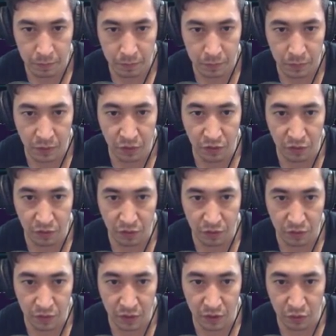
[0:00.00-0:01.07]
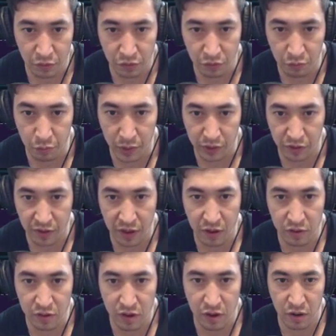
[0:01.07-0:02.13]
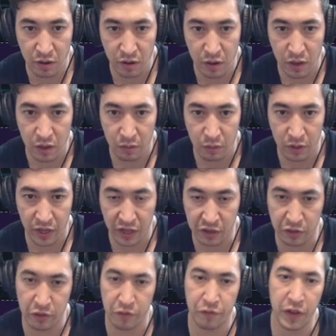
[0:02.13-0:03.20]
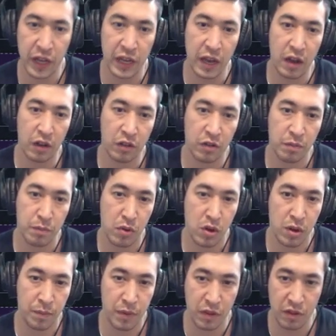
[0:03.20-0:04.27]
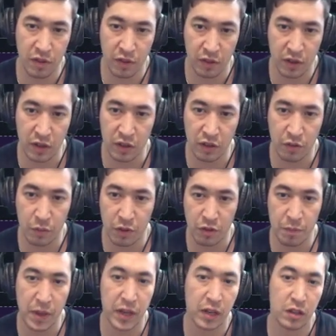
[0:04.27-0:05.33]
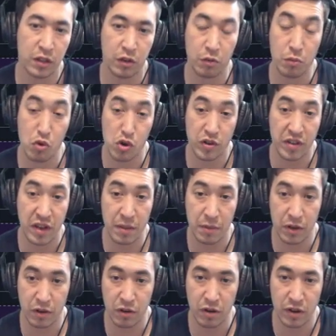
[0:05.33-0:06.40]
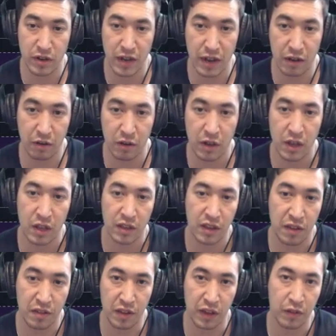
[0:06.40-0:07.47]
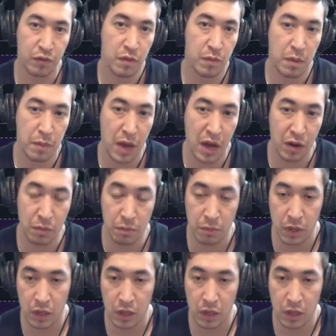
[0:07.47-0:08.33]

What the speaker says: This is the other two wicks down here were like clear fake outs, bought up instantly. This one's spending a little more time under and now testing it from the bottom.